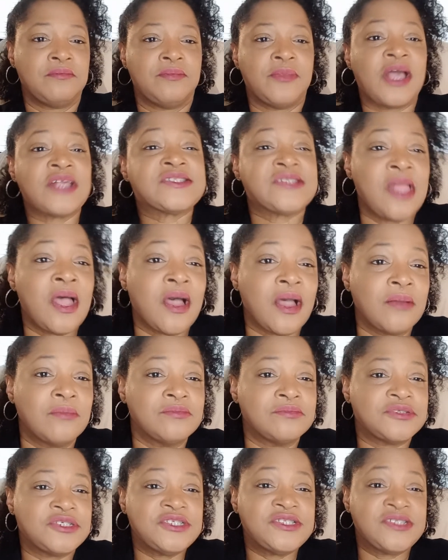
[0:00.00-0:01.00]
a slob.
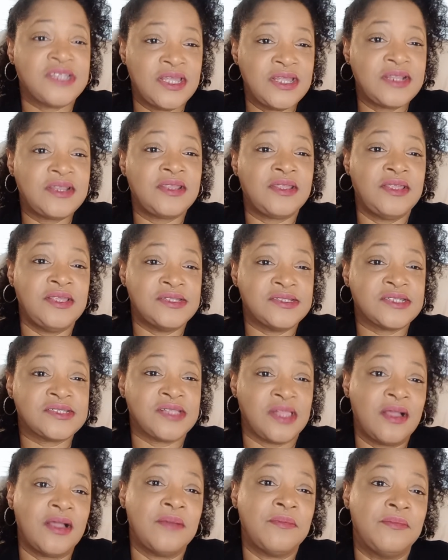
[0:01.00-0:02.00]
She said he's a
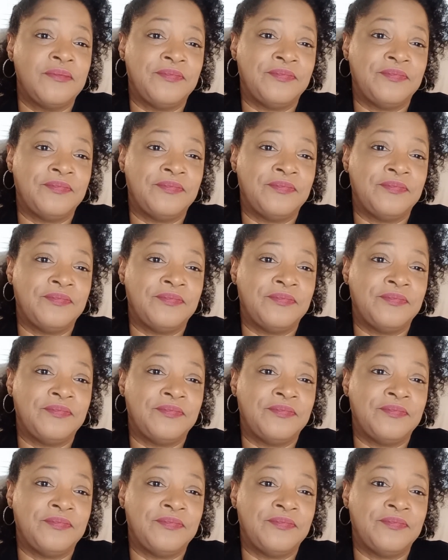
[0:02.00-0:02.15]
slob.